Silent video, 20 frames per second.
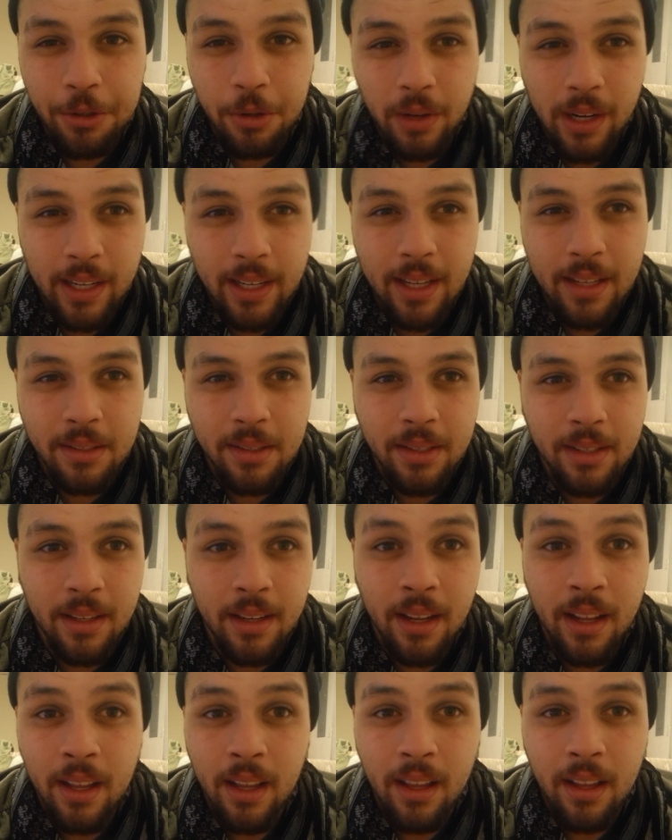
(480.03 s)
Jordy
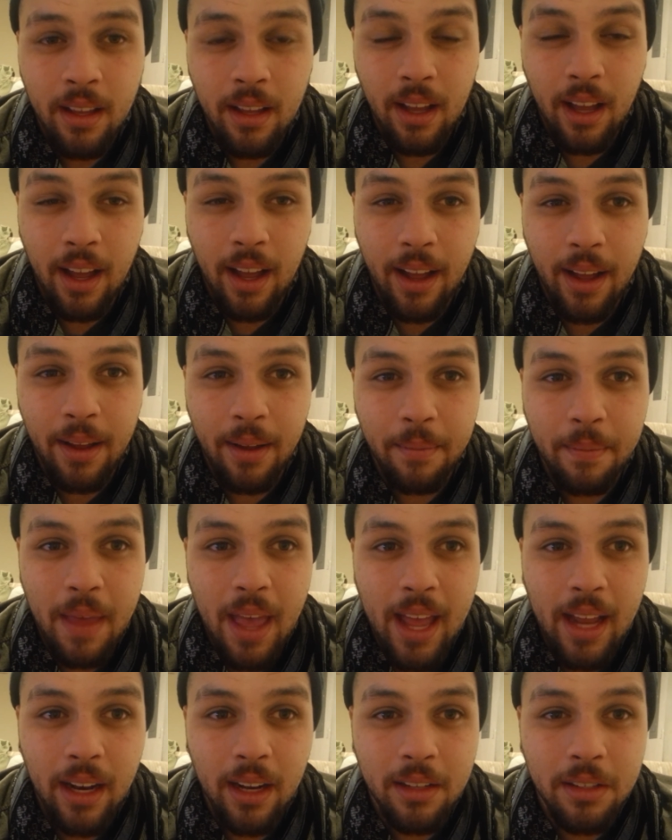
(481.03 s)
Nelson.
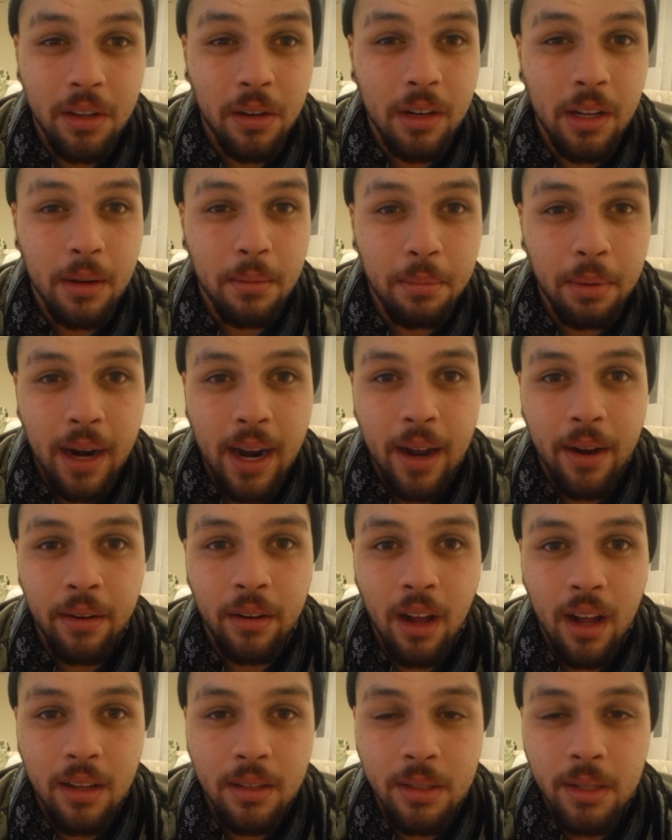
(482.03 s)
And Antonio Brown
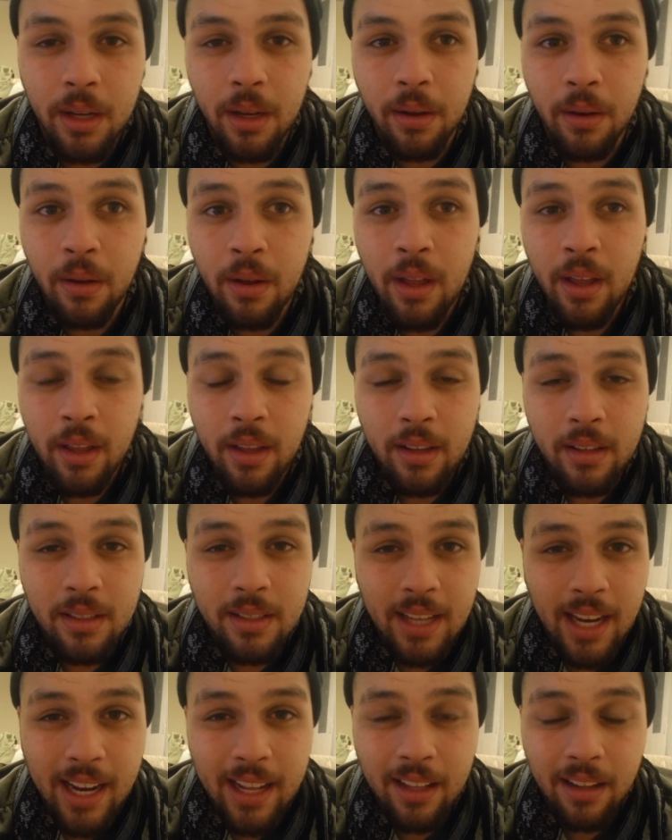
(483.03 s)
also
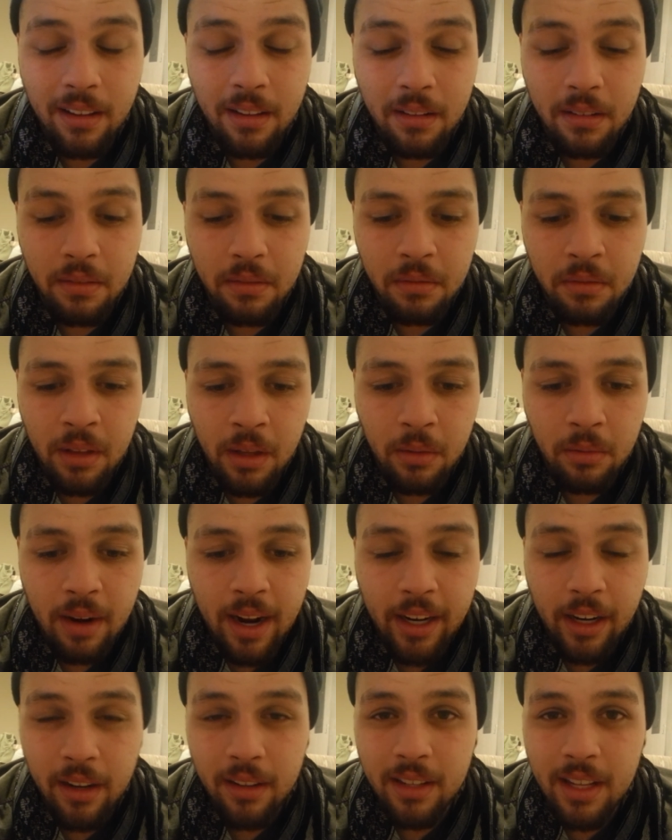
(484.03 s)
setting the
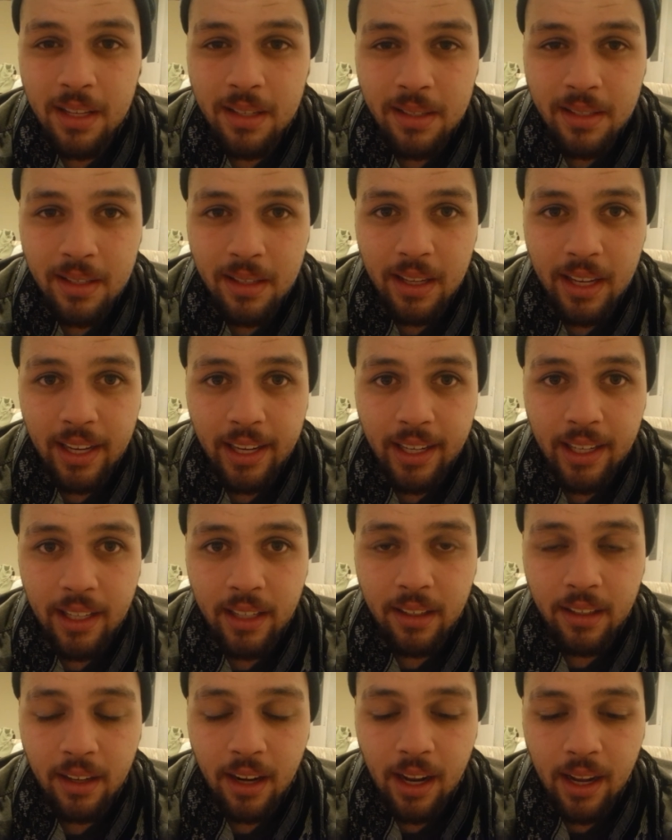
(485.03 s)
record this
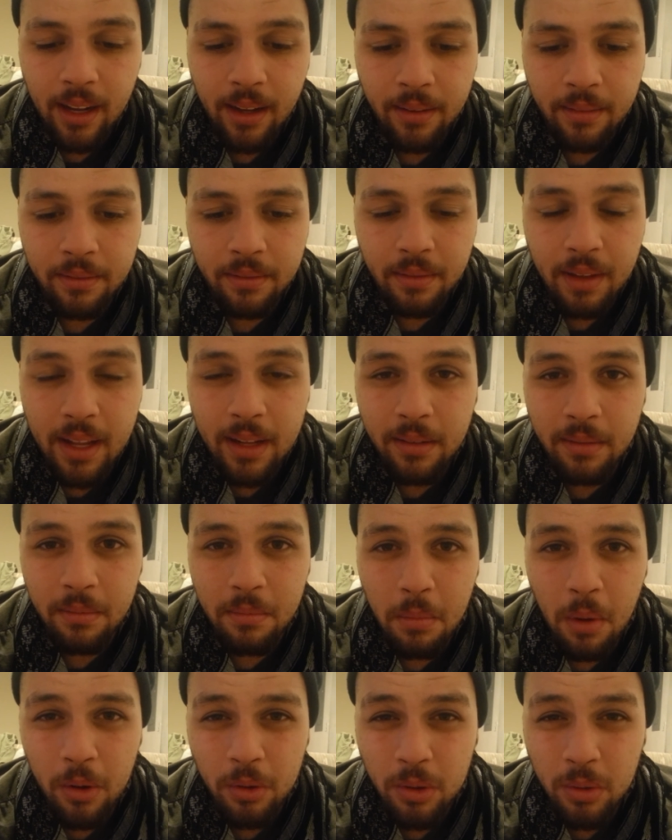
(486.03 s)
year in
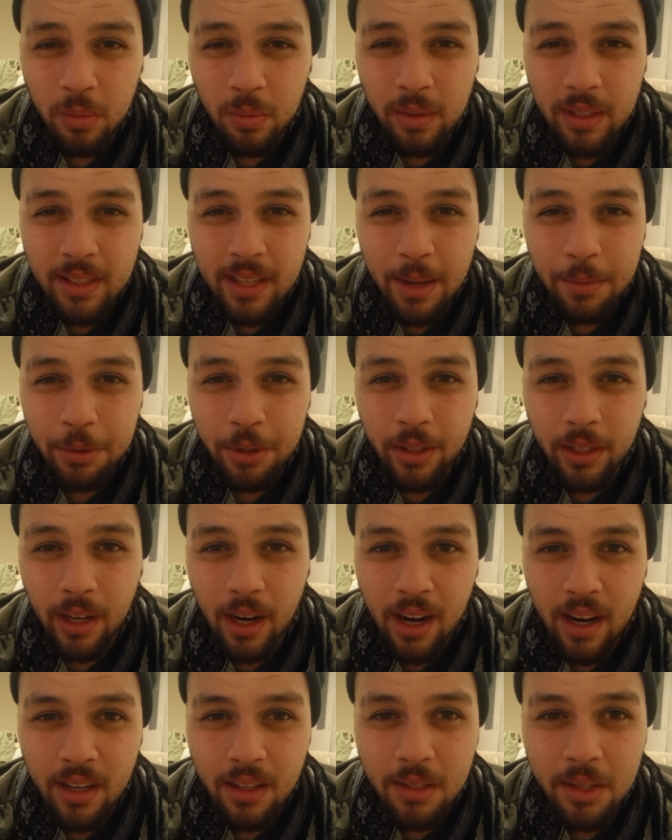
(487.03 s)
most reception
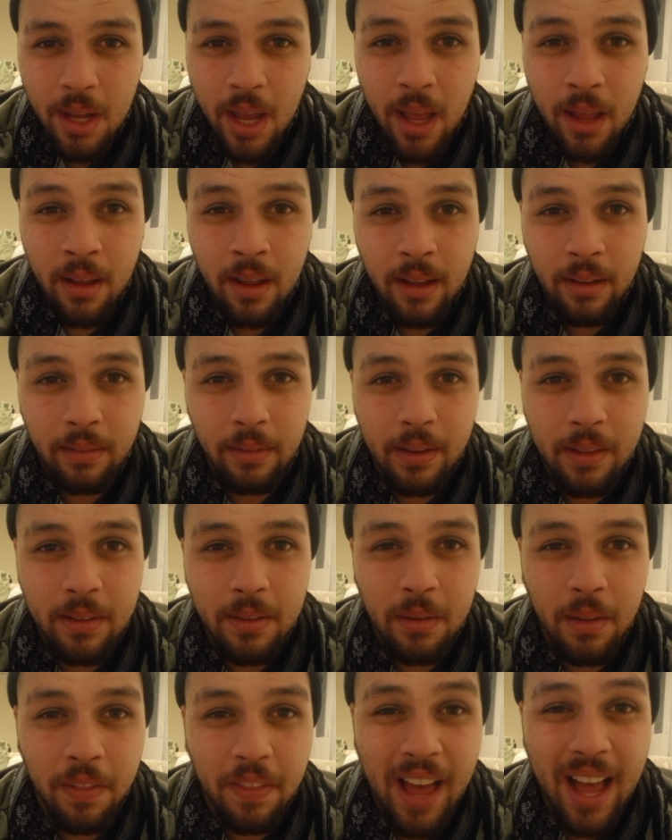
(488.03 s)
yards
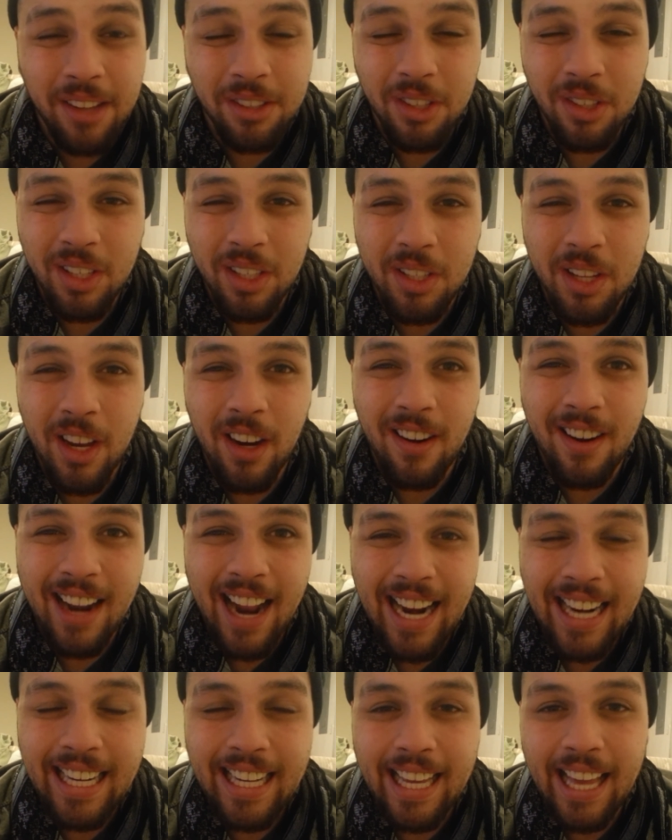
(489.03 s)
with
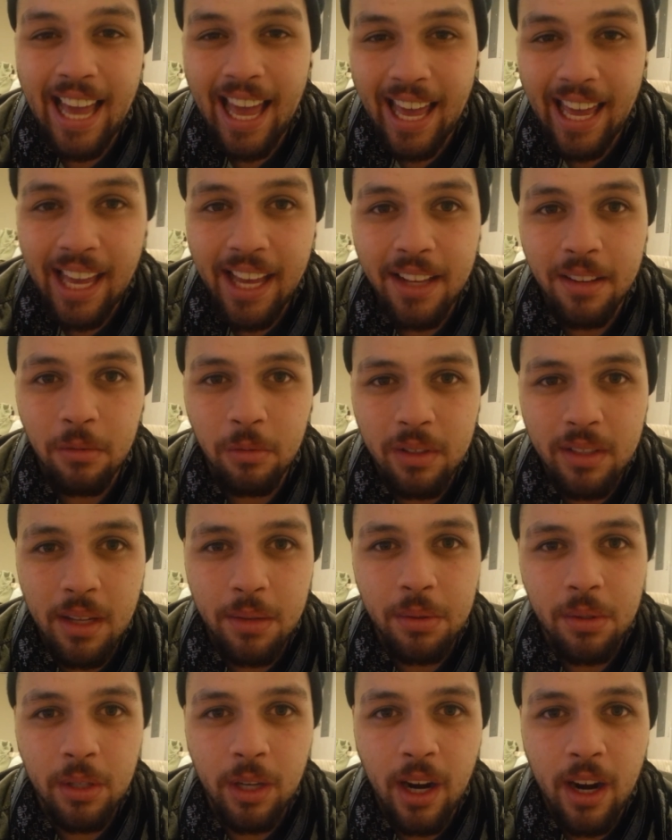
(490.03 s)
1,698
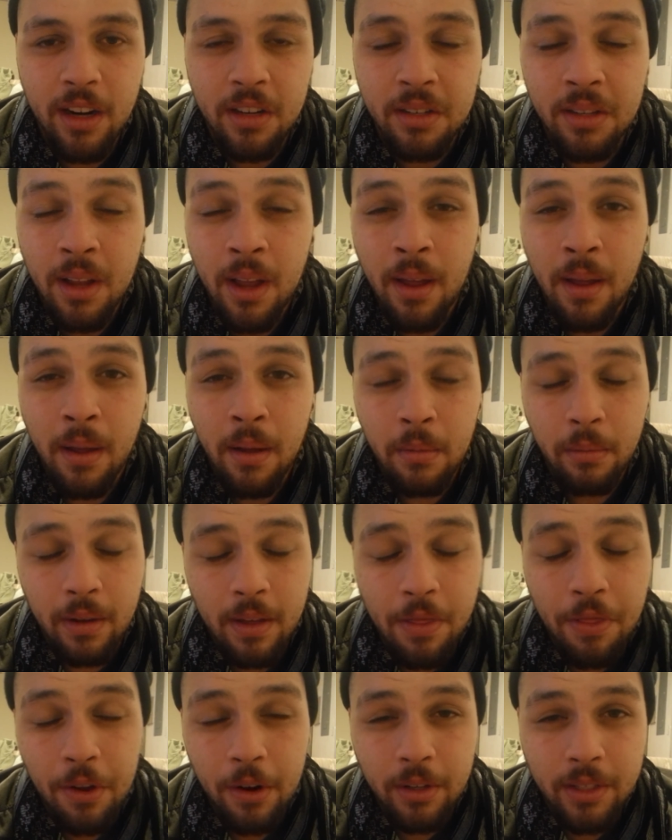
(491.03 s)
reception yards
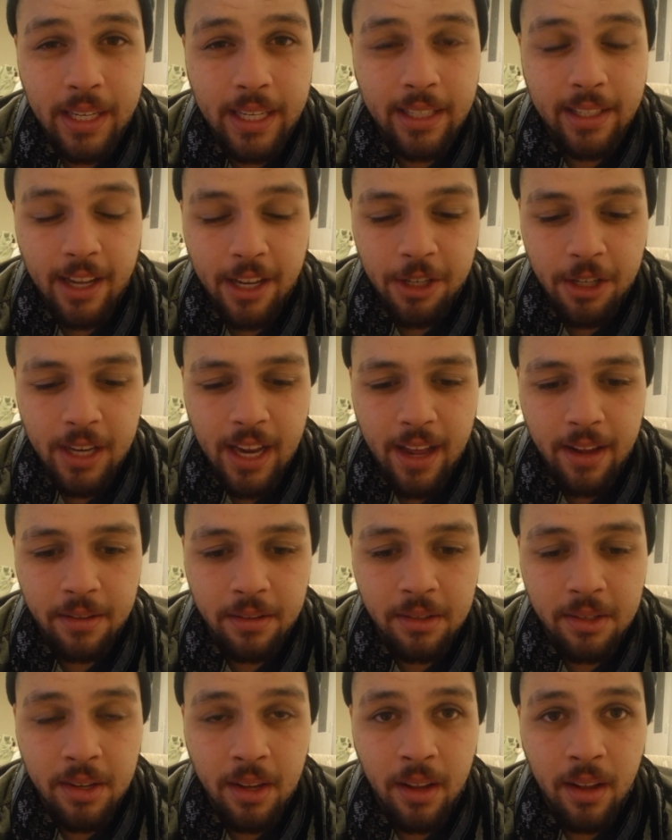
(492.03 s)
with 13
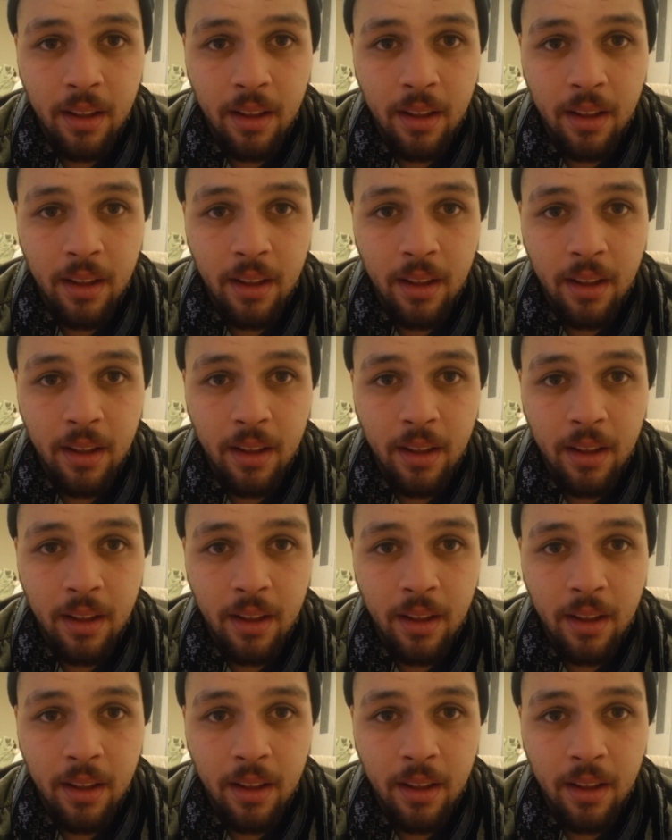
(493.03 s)
touchdowns